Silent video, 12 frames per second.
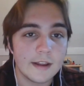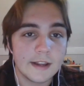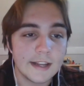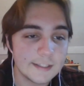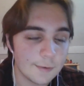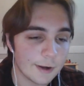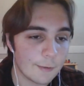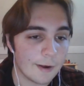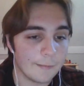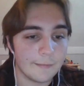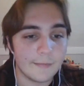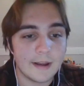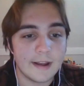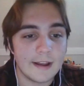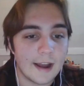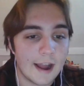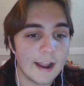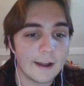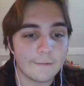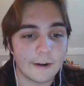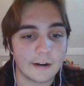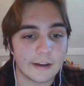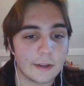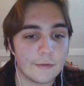He's 21. I often
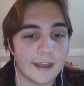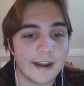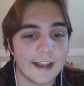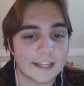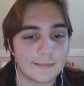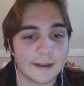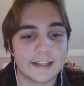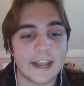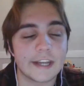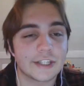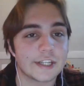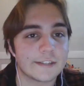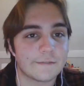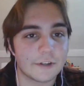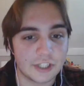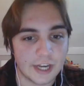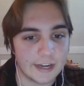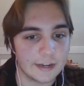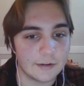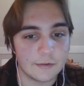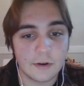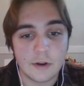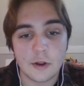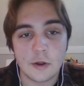argue that expectations for Jaden
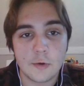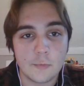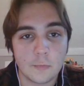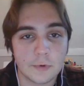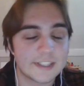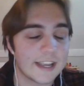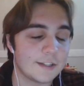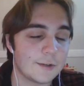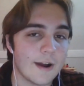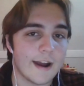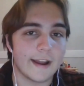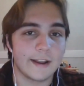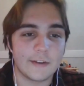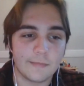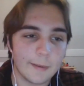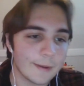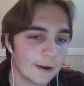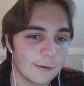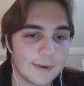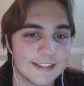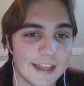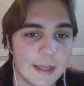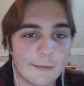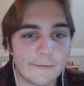were set too high. You've probably heard me
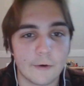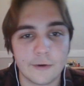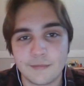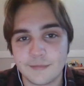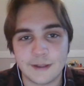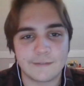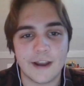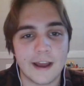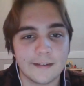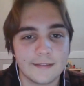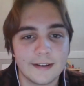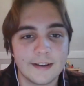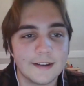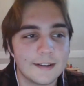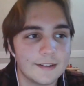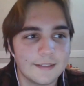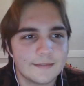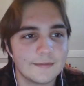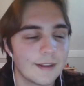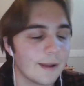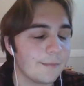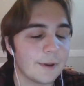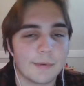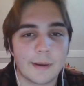say that before. If not, yeah,
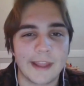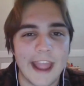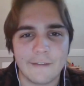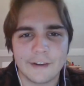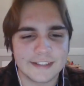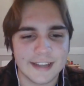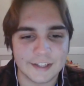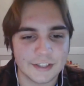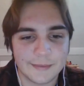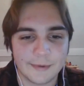you probably haven't actually.